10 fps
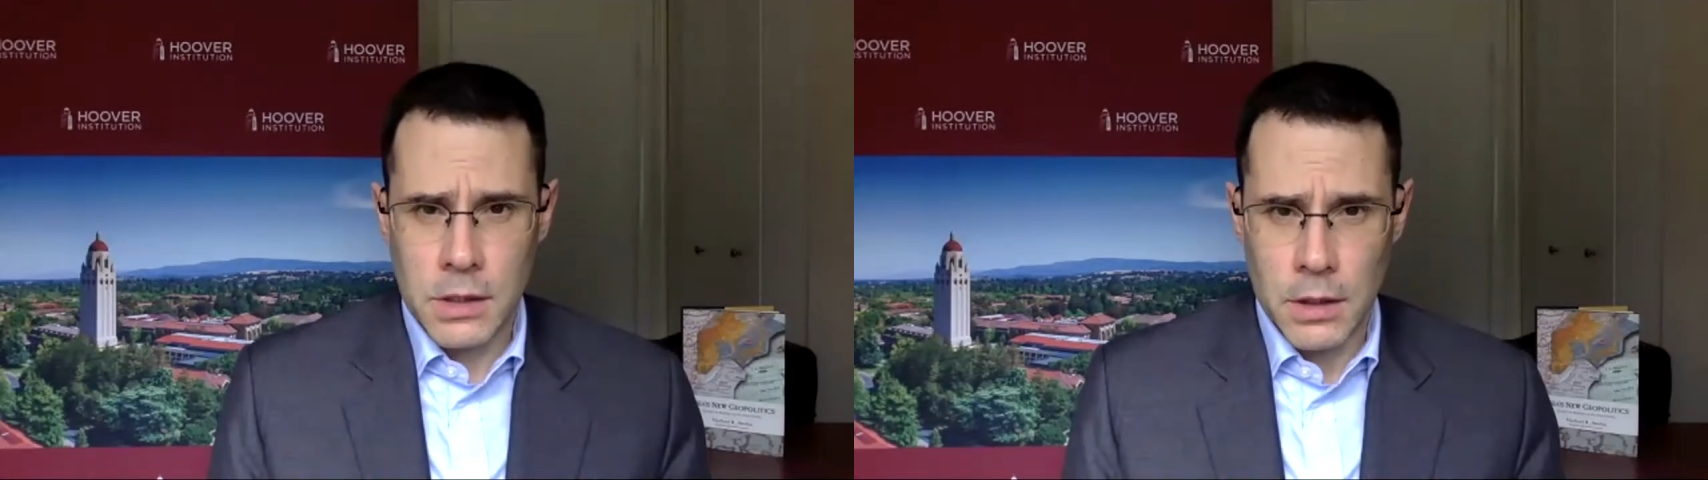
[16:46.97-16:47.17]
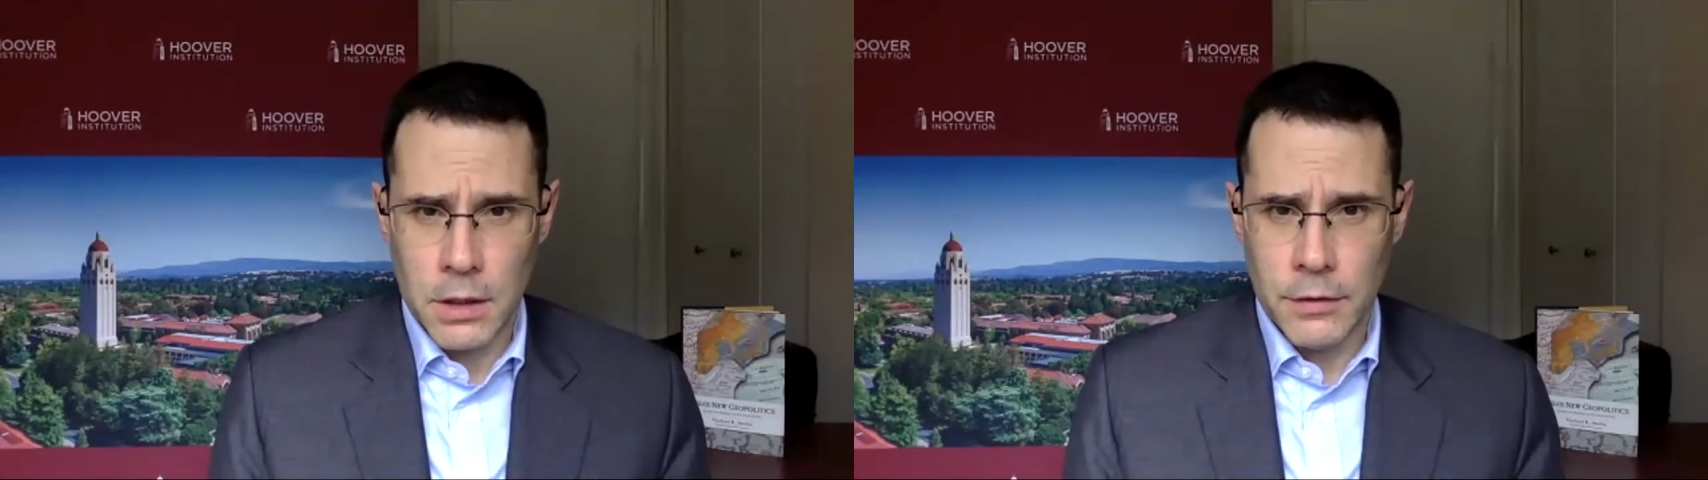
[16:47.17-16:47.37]

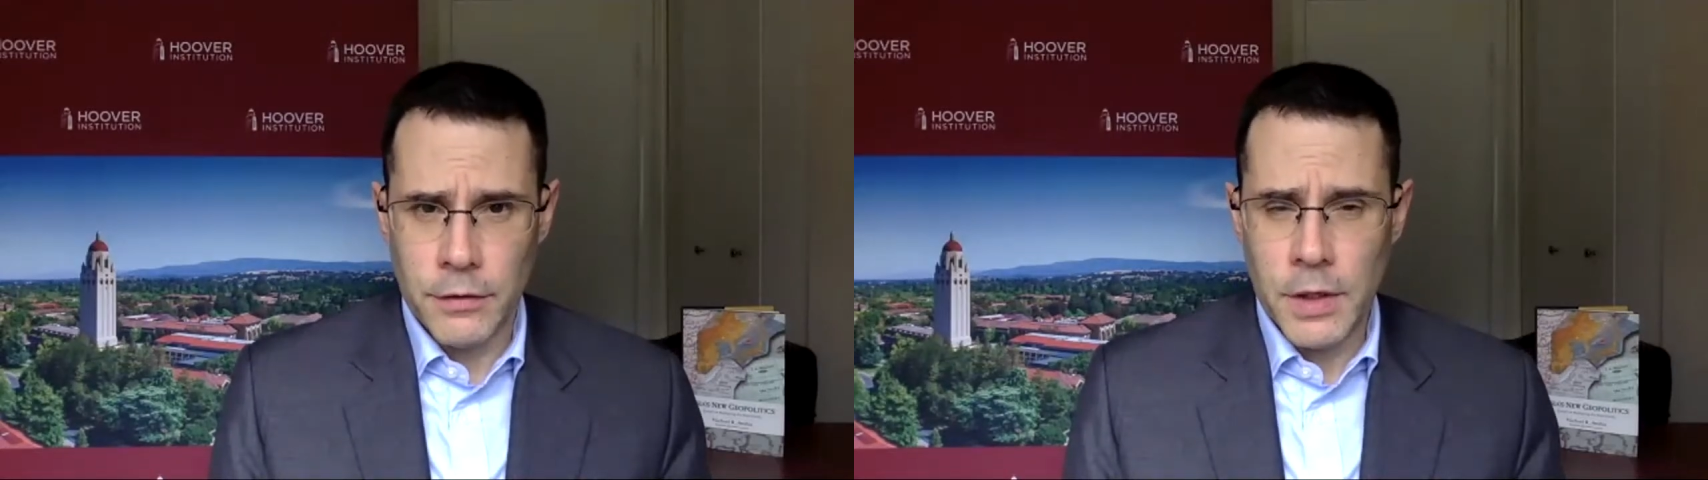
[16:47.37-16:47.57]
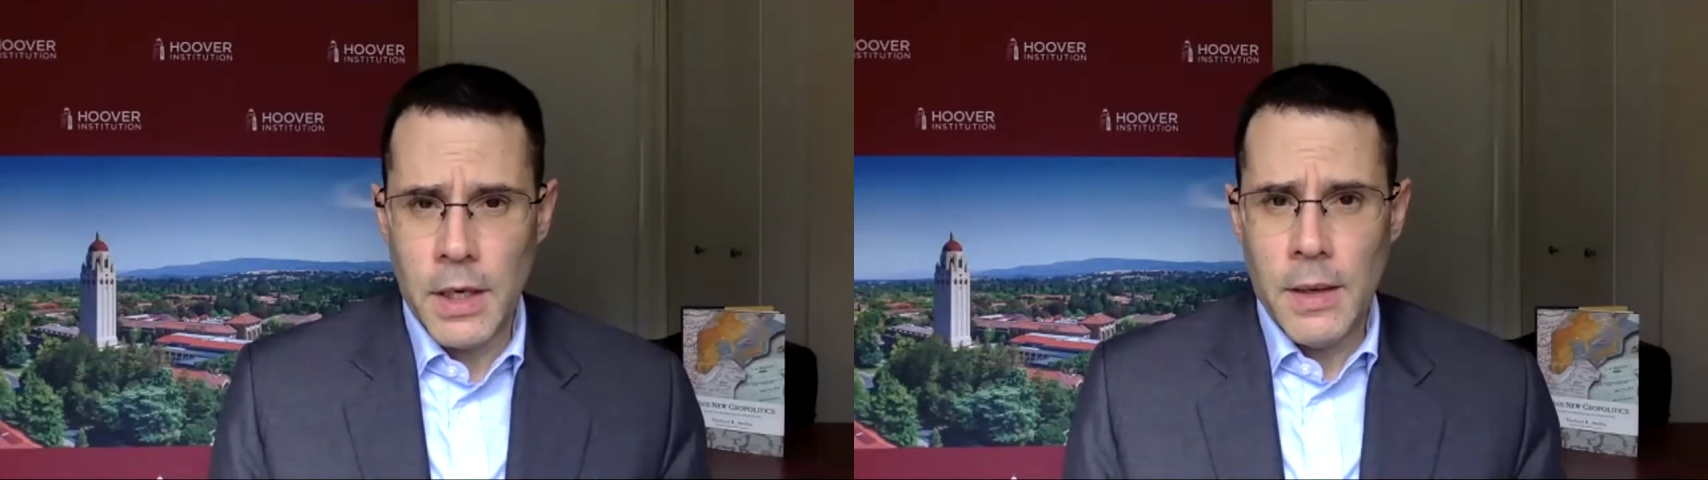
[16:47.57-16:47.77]
of
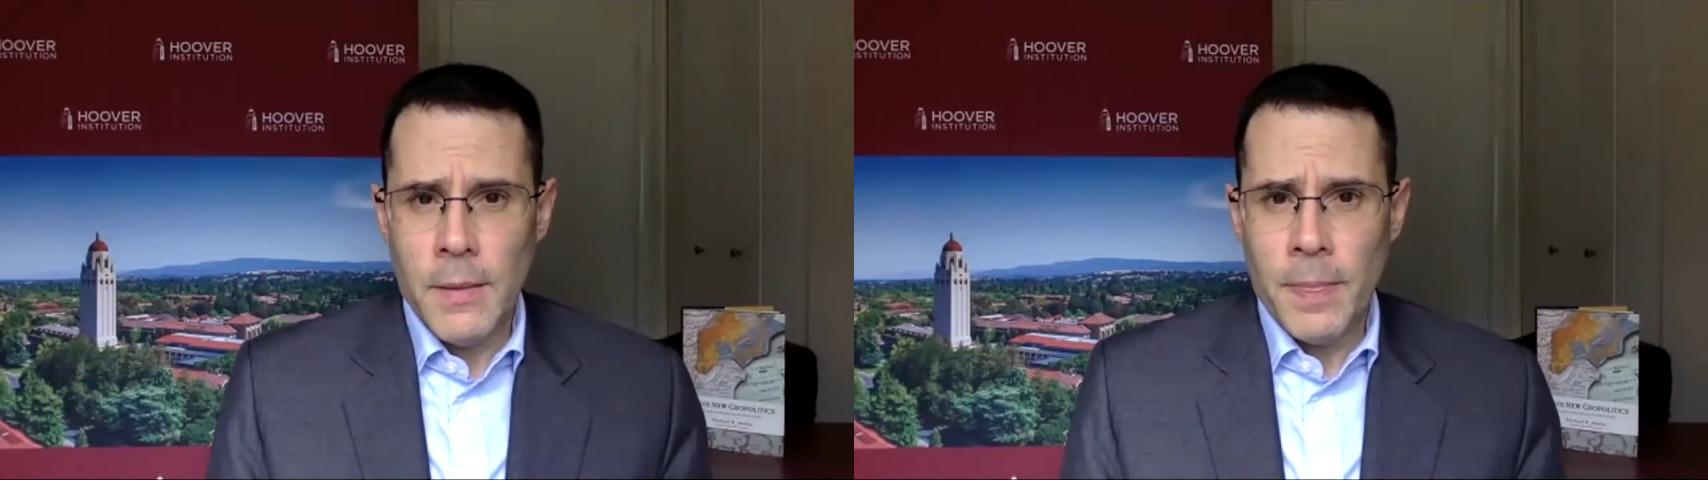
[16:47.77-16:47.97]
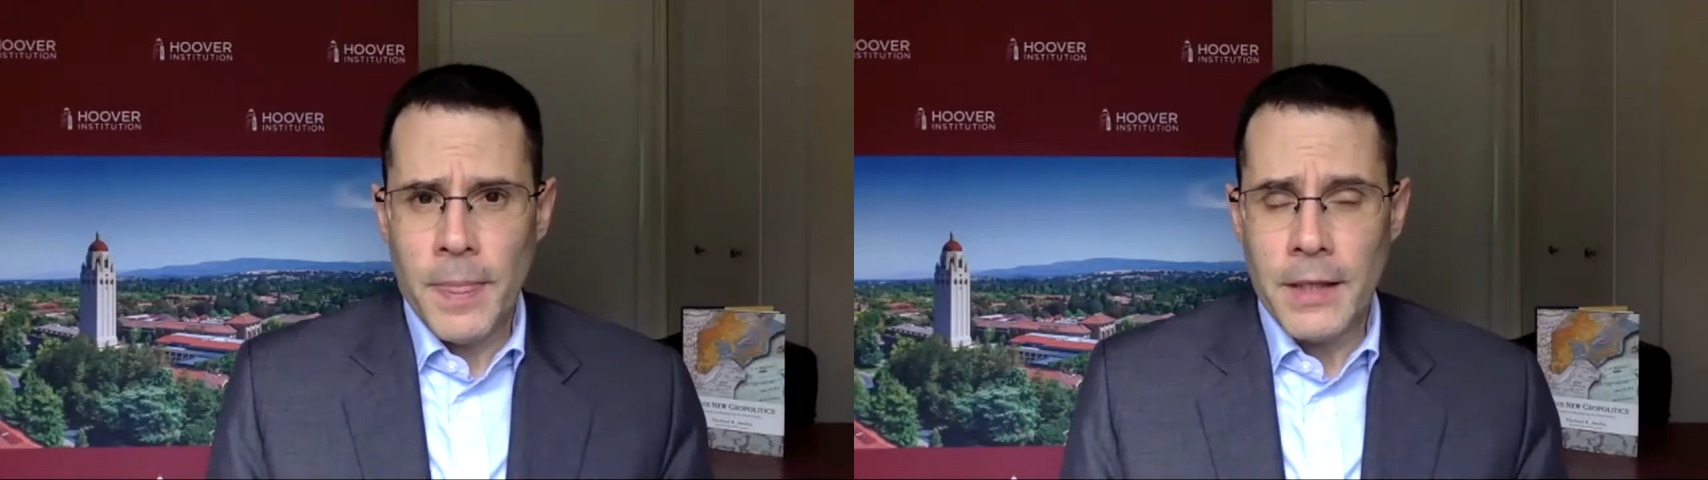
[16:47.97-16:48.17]

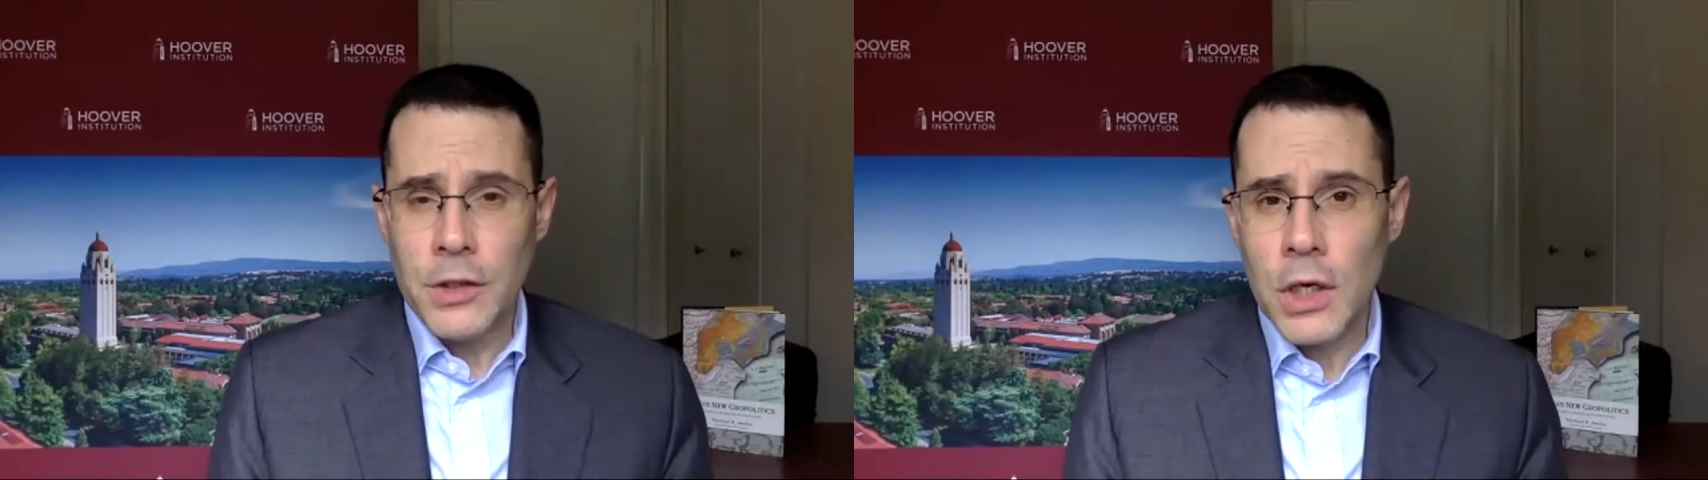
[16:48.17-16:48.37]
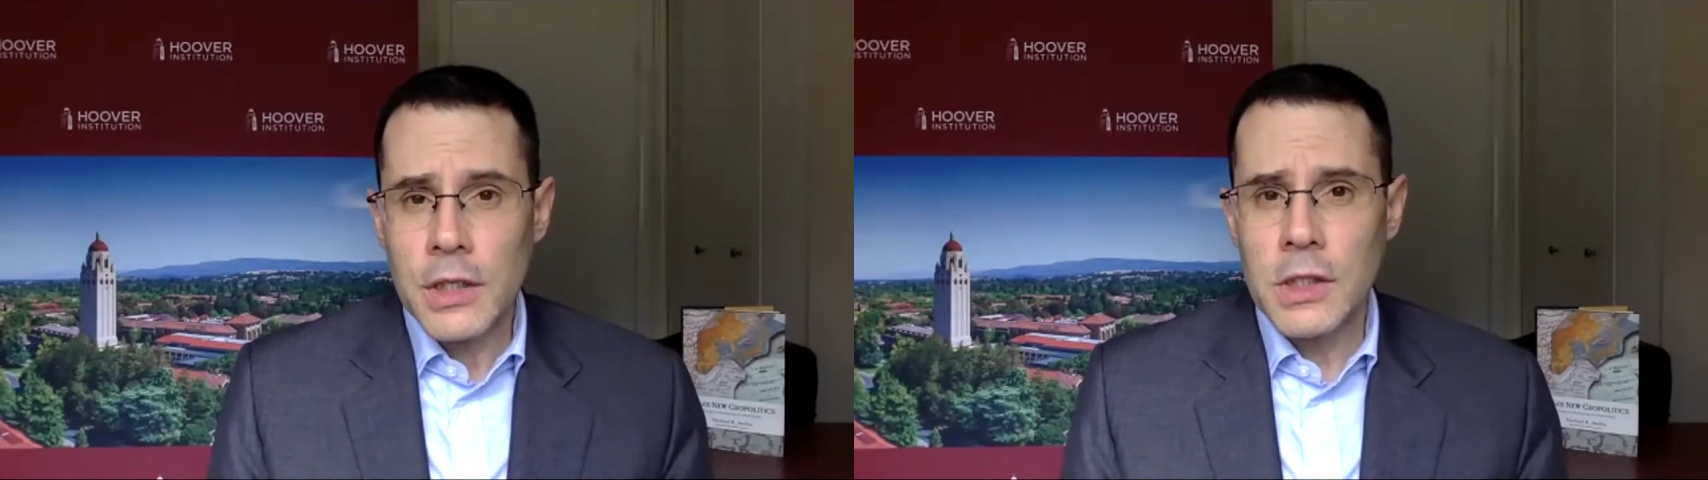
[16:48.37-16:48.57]

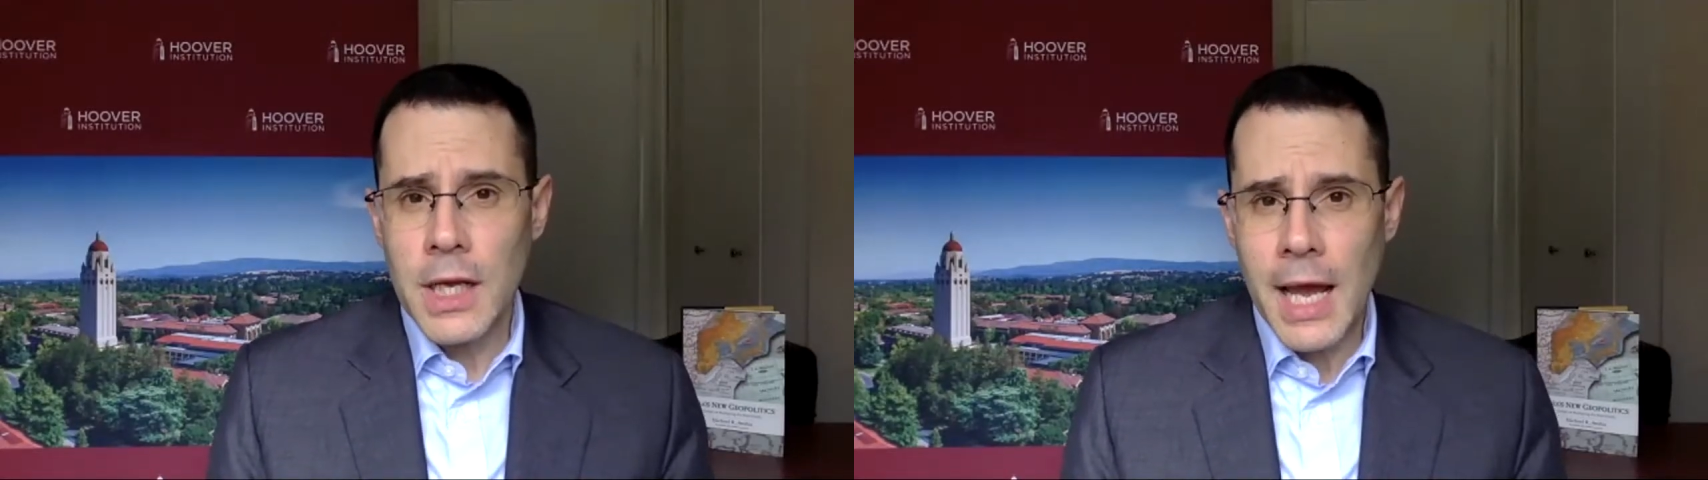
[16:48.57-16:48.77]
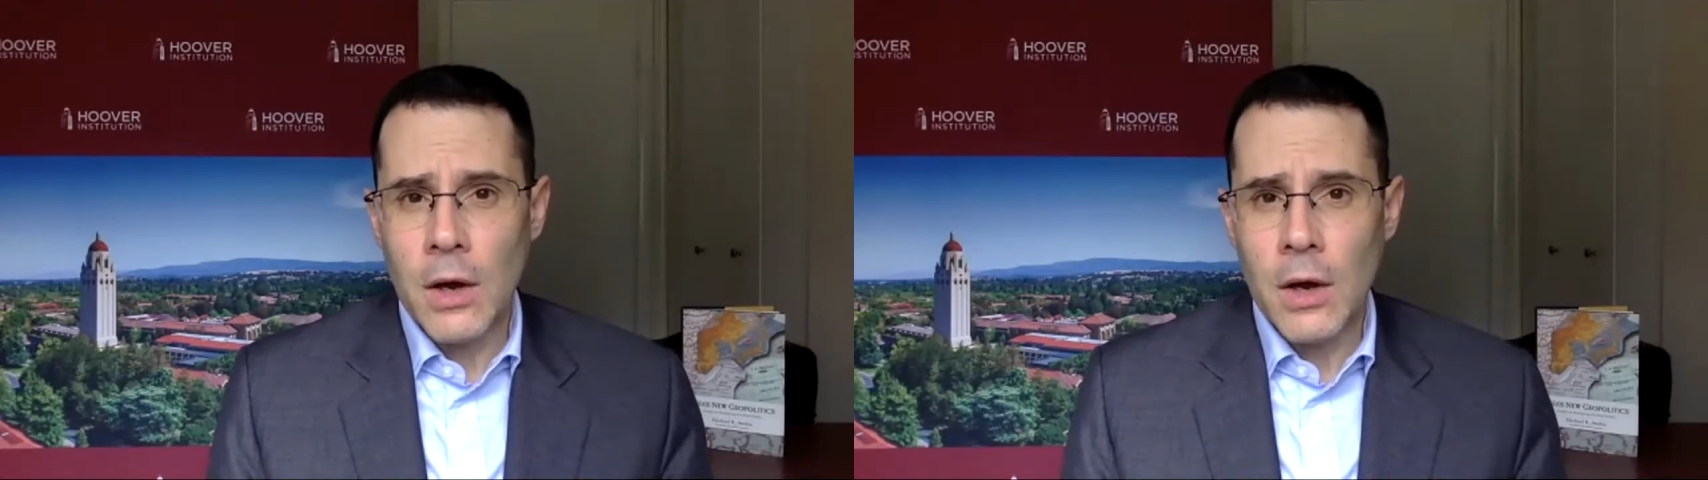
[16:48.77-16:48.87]
just how